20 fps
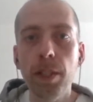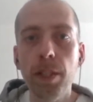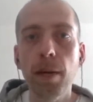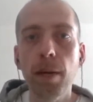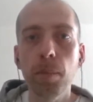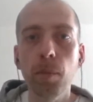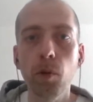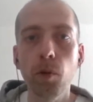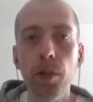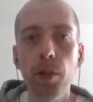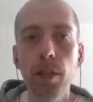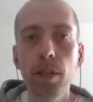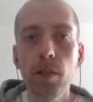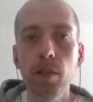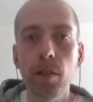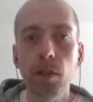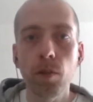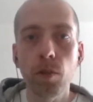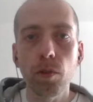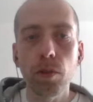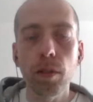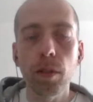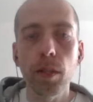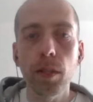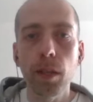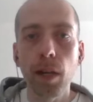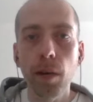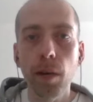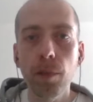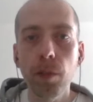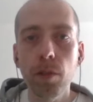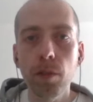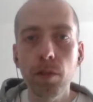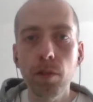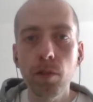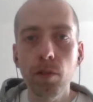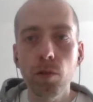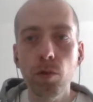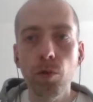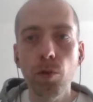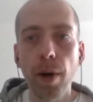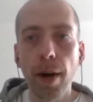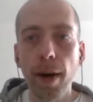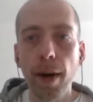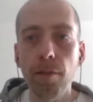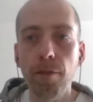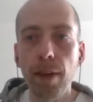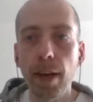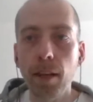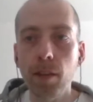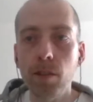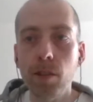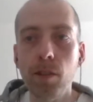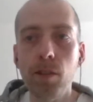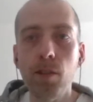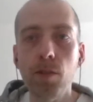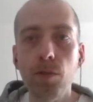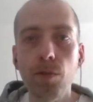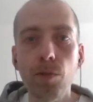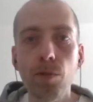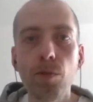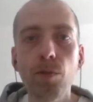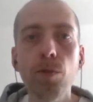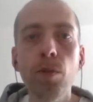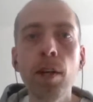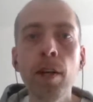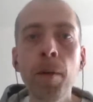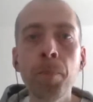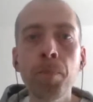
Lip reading: employees and all the collaborators who have access to